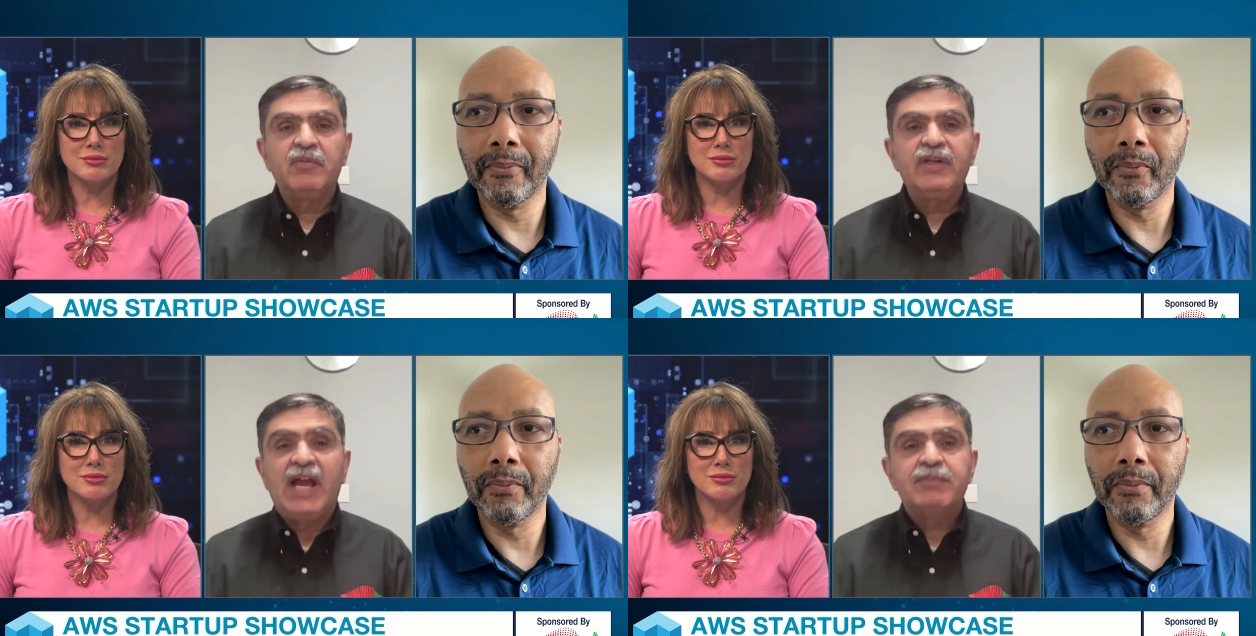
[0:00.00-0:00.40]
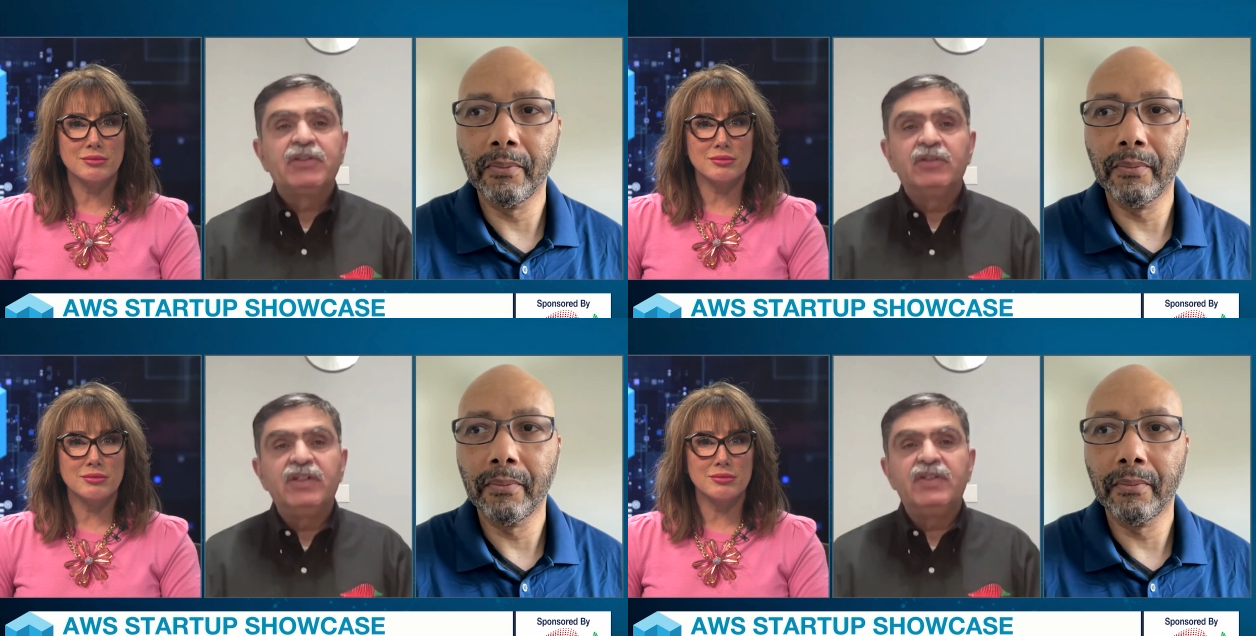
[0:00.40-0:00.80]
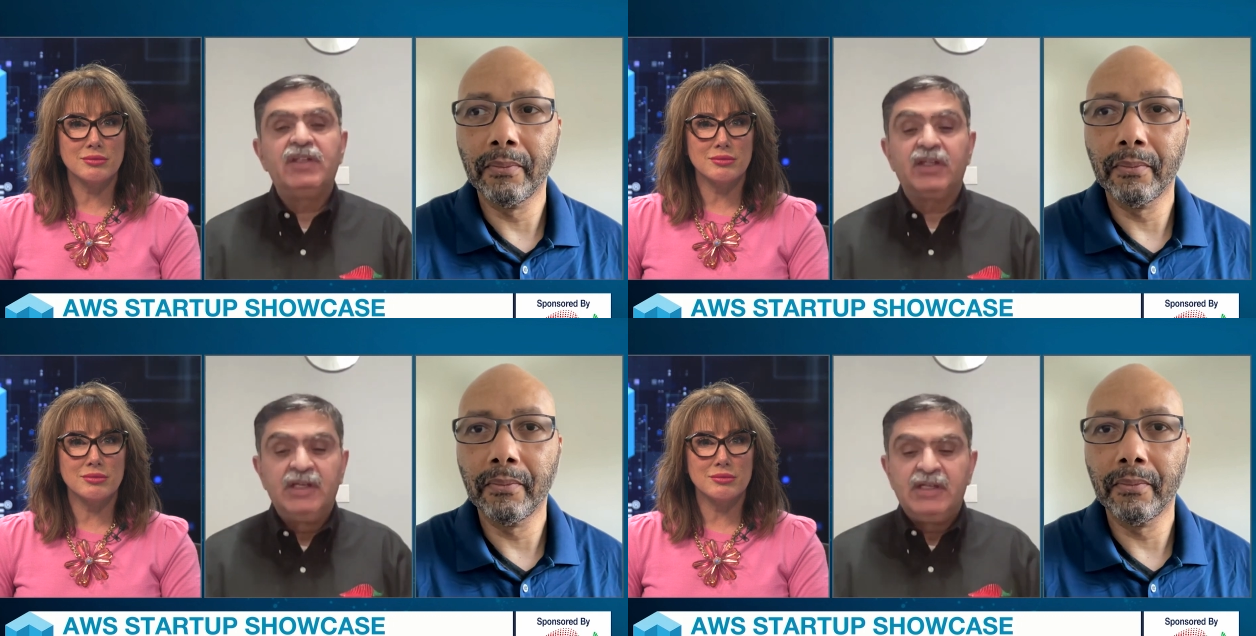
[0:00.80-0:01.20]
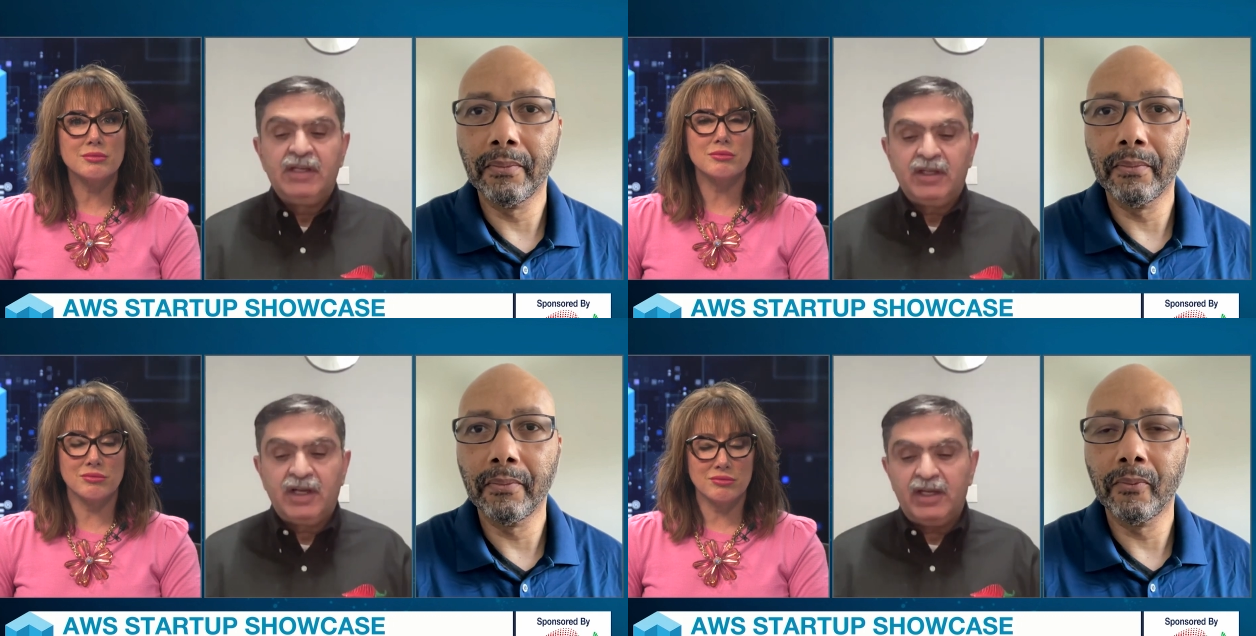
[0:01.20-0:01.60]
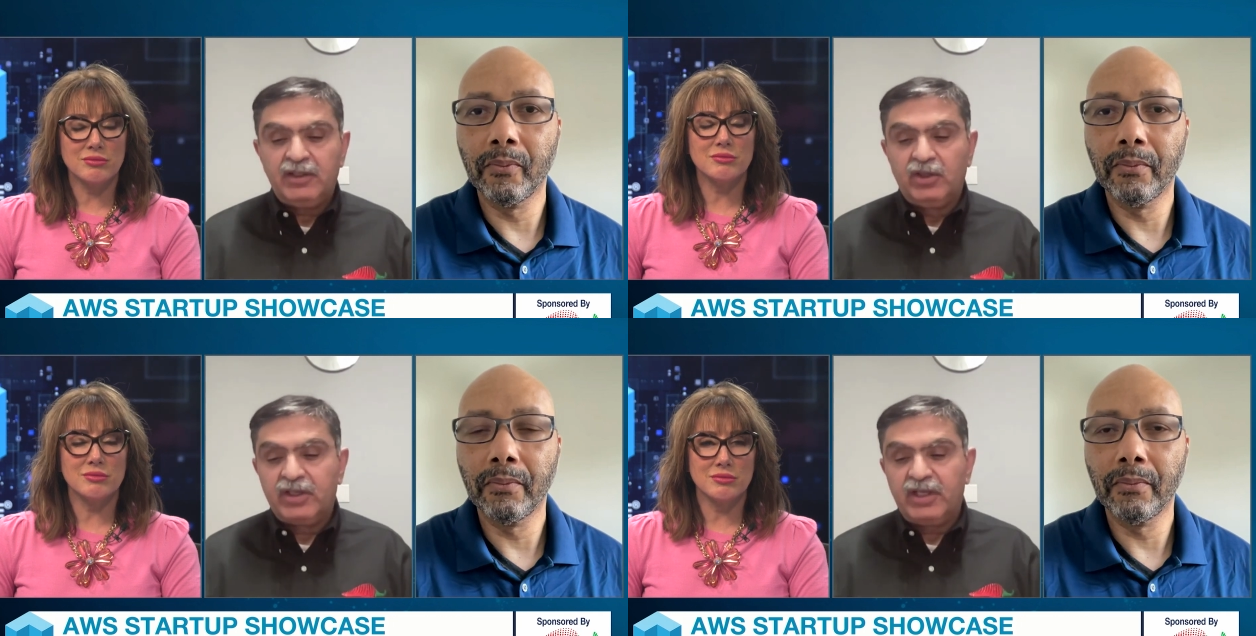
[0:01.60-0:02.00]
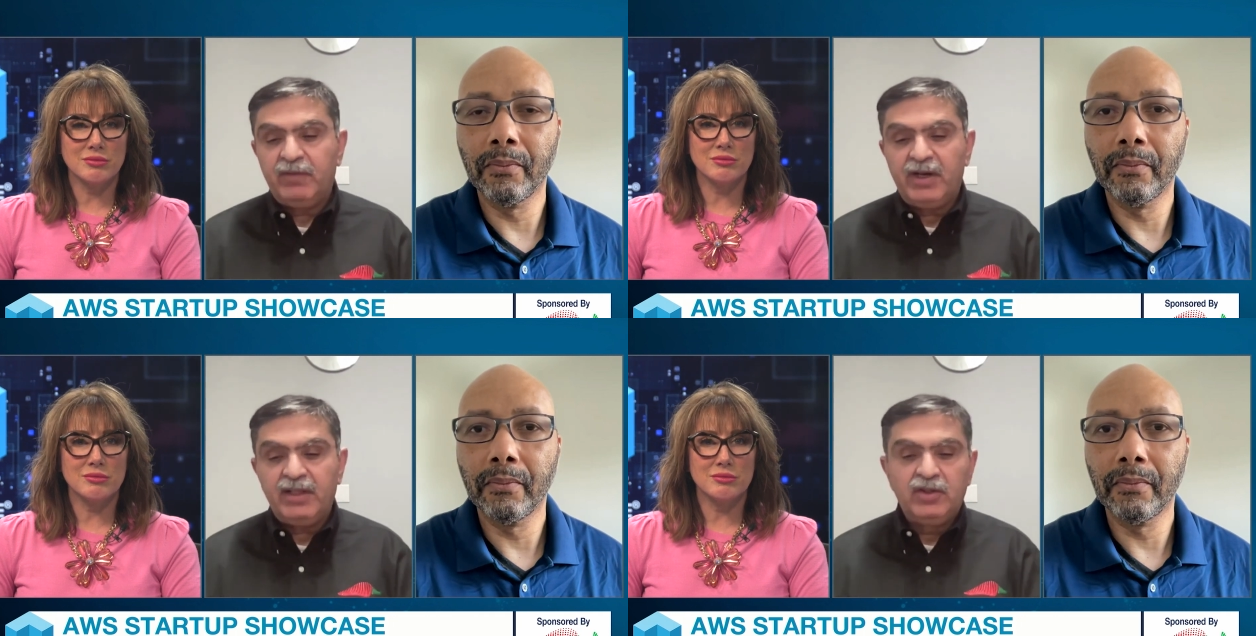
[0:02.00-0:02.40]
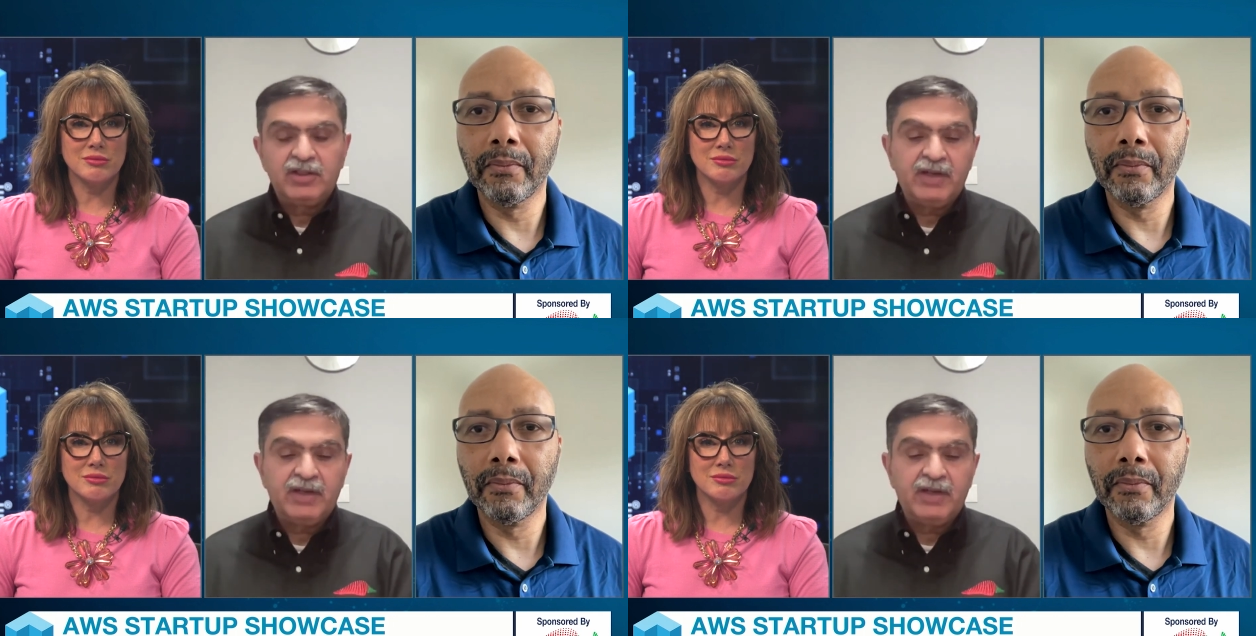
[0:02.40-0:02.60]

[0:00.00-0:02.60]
Speaker 1: we absolutely see it. Uh, look, if I look,